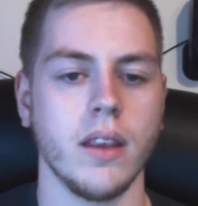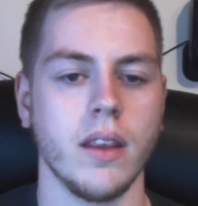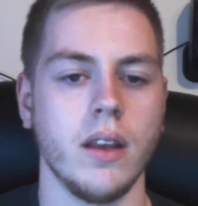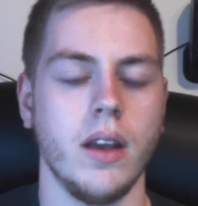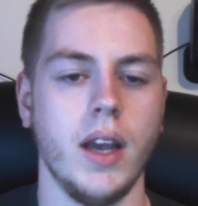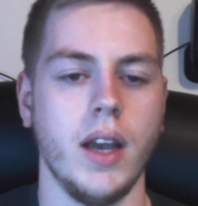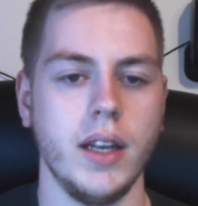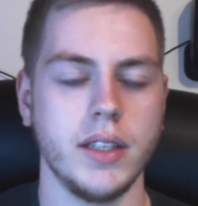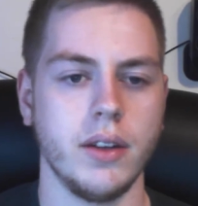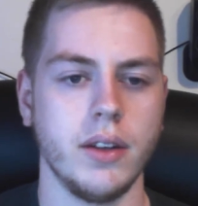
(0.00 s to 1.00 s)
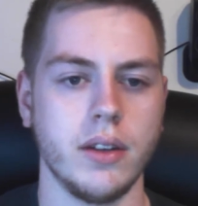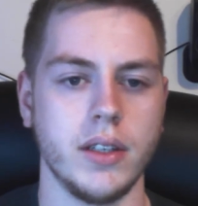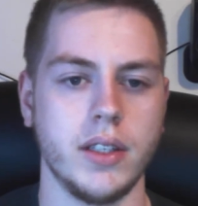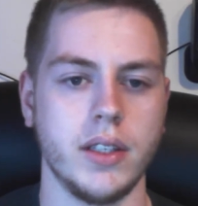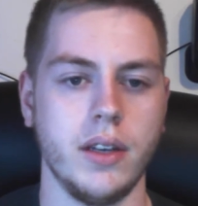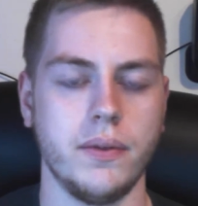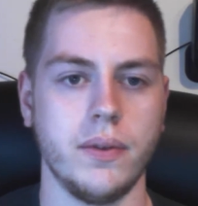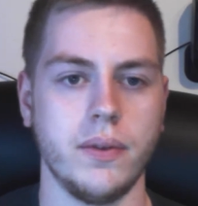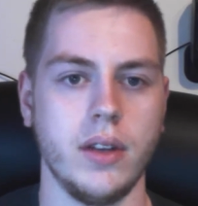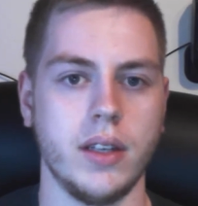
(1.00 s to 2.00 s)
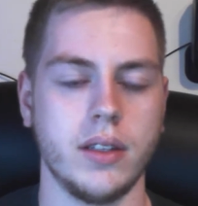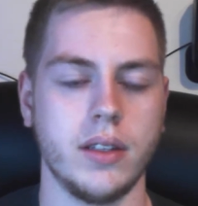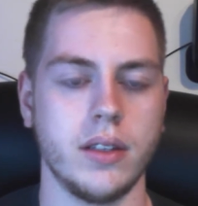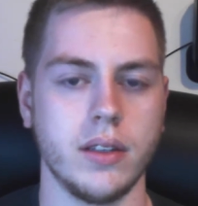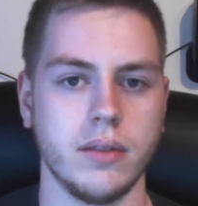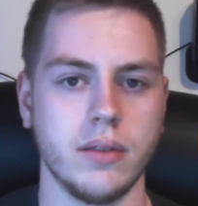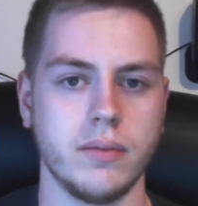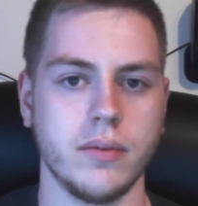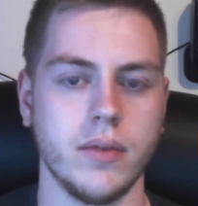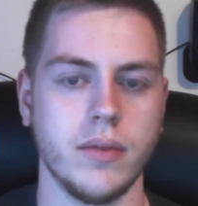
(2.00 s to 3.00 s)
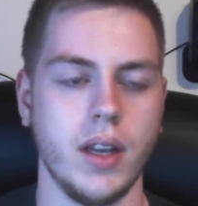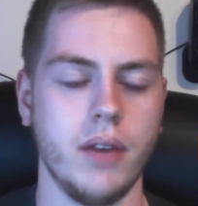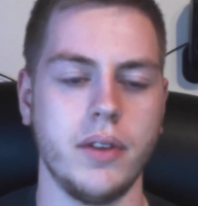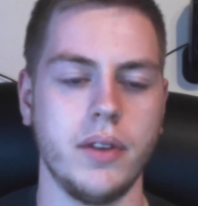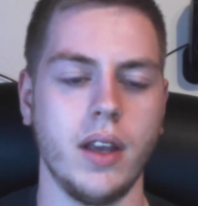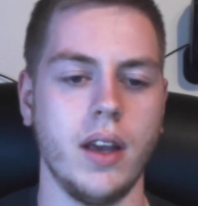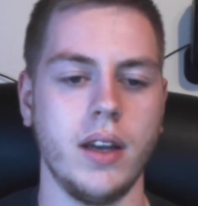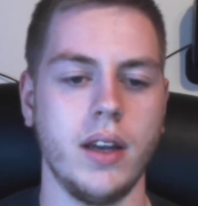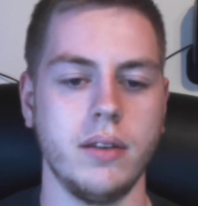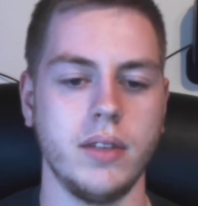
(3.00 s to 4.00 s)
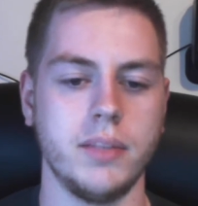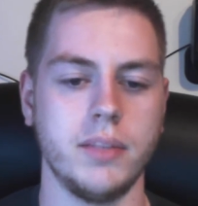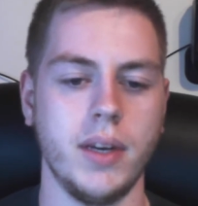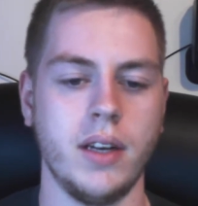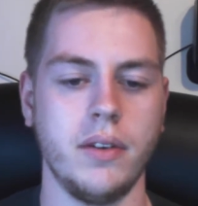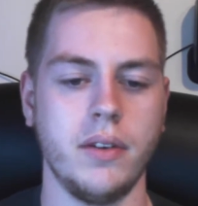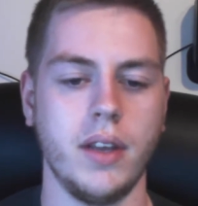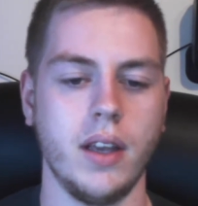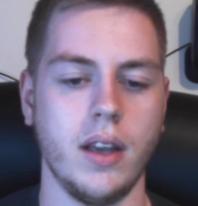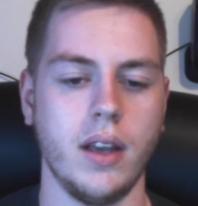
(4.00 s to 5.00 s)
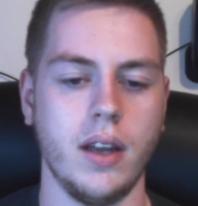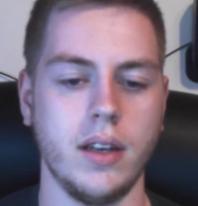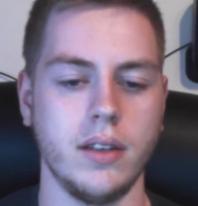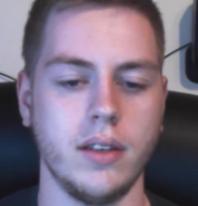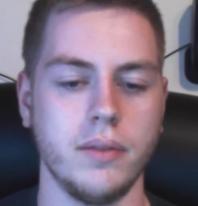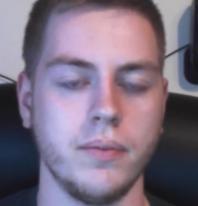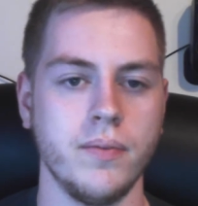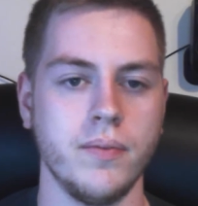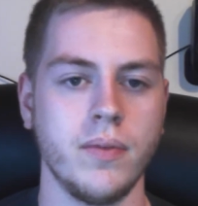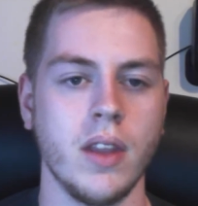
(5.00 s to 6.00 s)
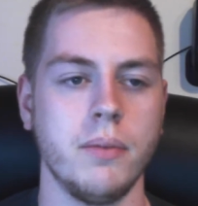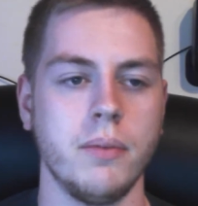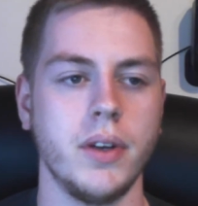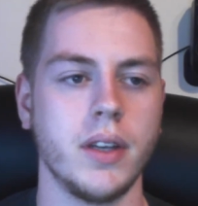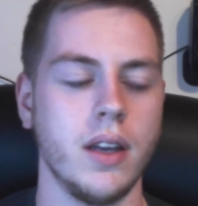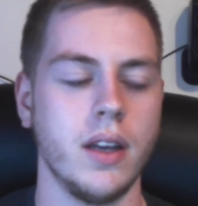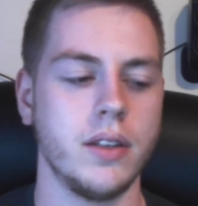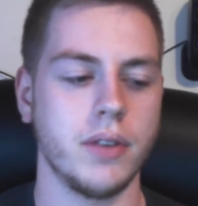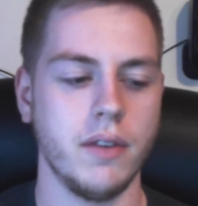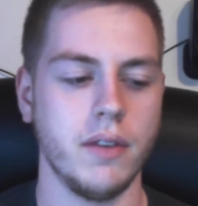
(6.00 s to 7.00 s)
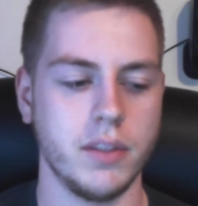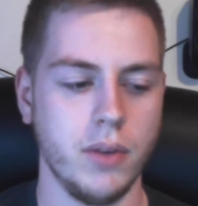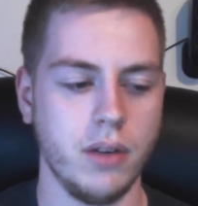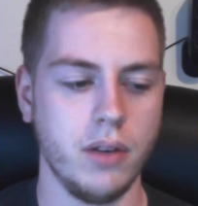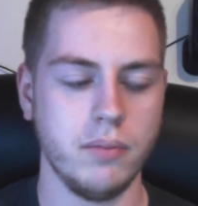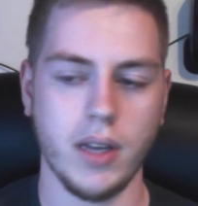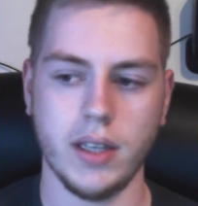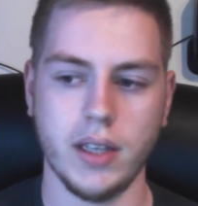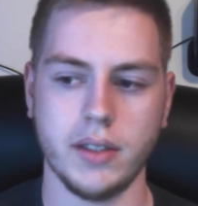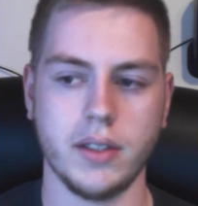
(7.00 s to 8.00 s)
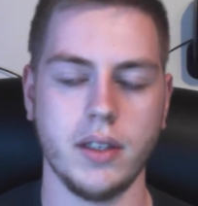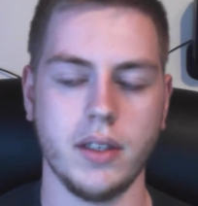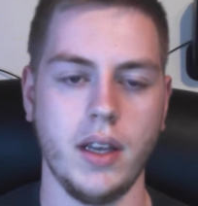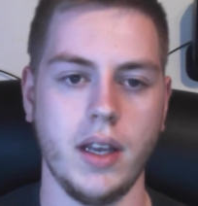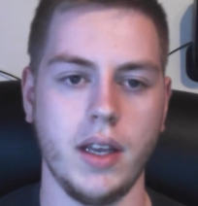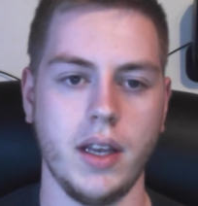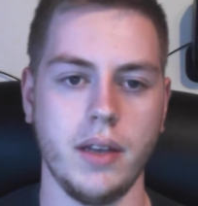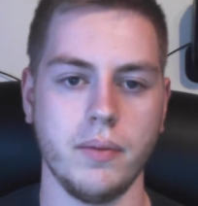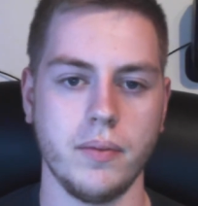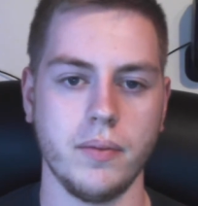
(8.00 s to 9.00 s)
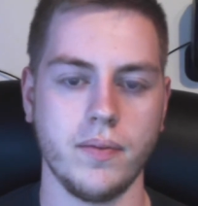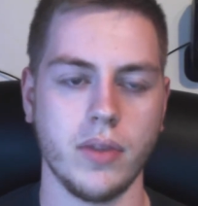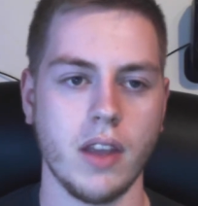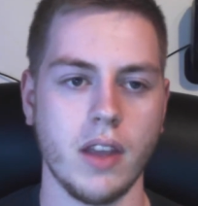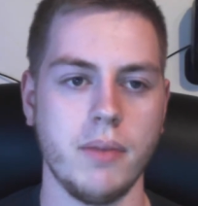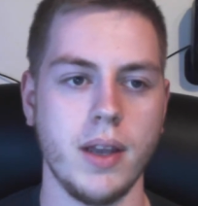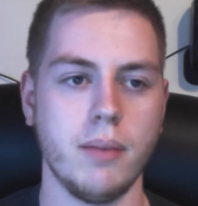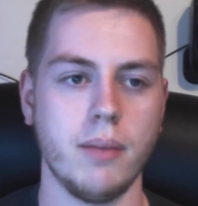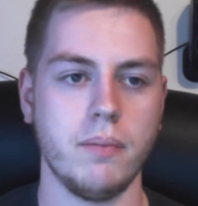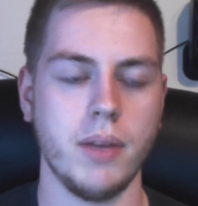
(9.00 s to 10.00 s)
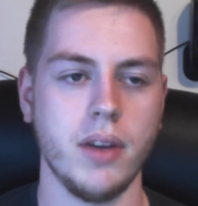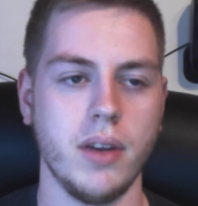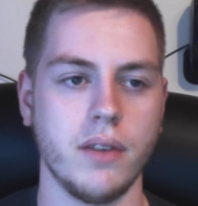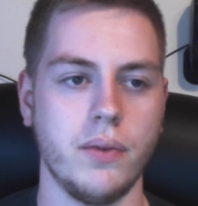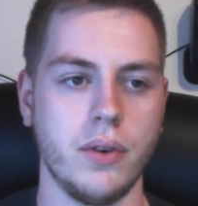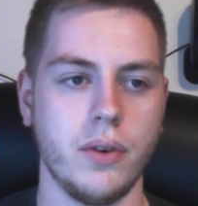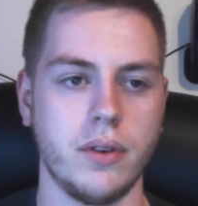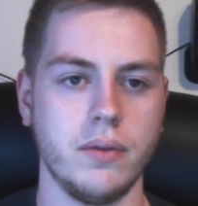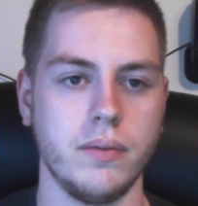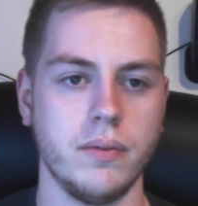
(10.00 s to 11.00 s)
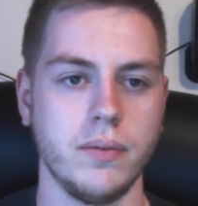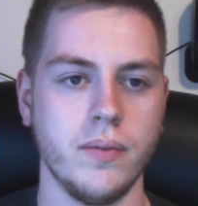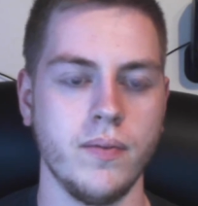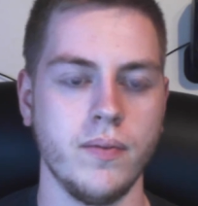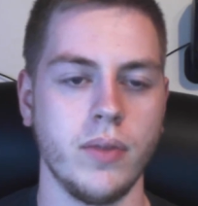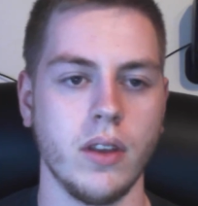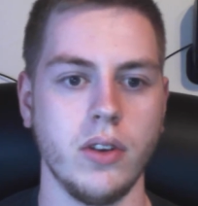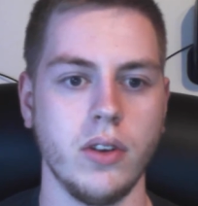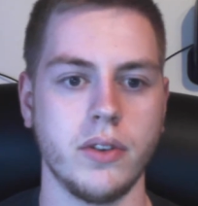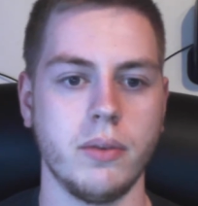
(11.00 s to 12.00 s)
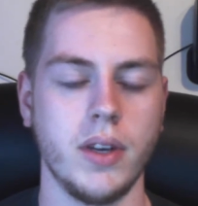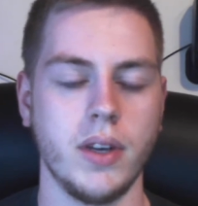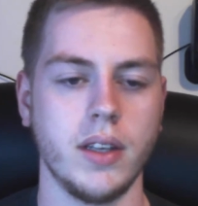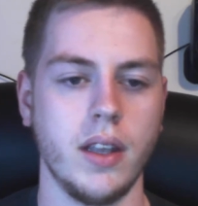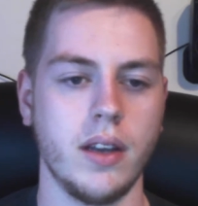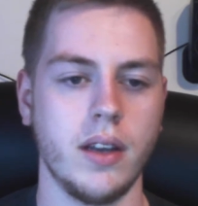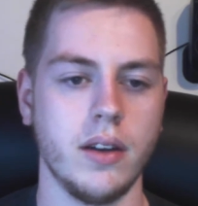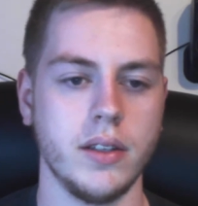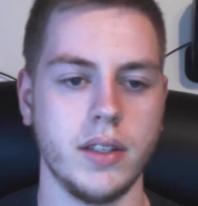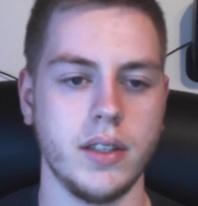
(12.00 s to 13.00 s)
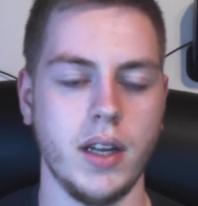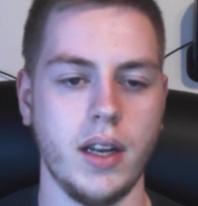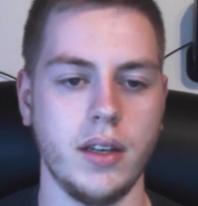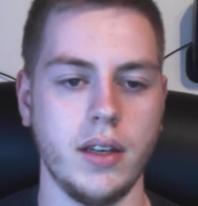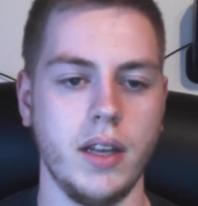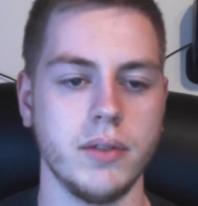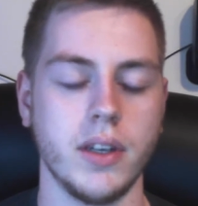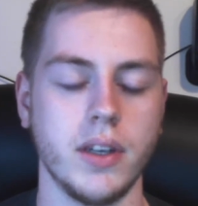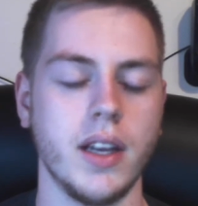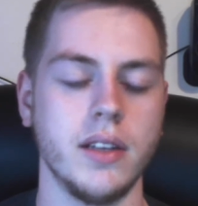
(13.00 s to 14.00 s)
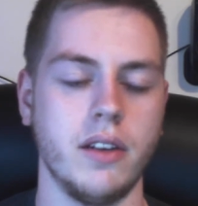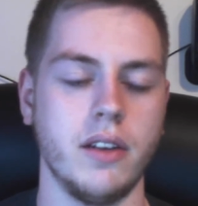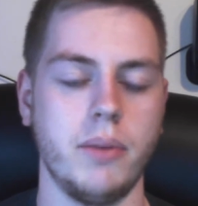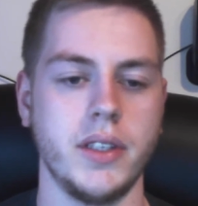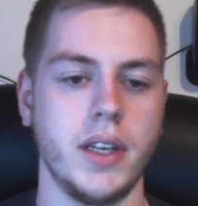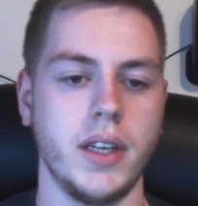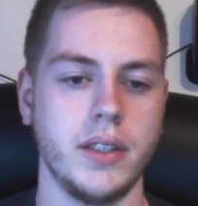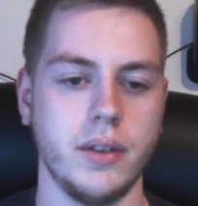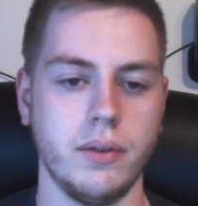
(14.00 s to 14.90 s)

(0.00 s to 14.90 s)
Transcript: and he sold all his stuff, all that, yeah, everything he had, his bed, everything, and put it together to give his mom as a payback for a lot of trouble he caused, and he was going to kill himself basically. So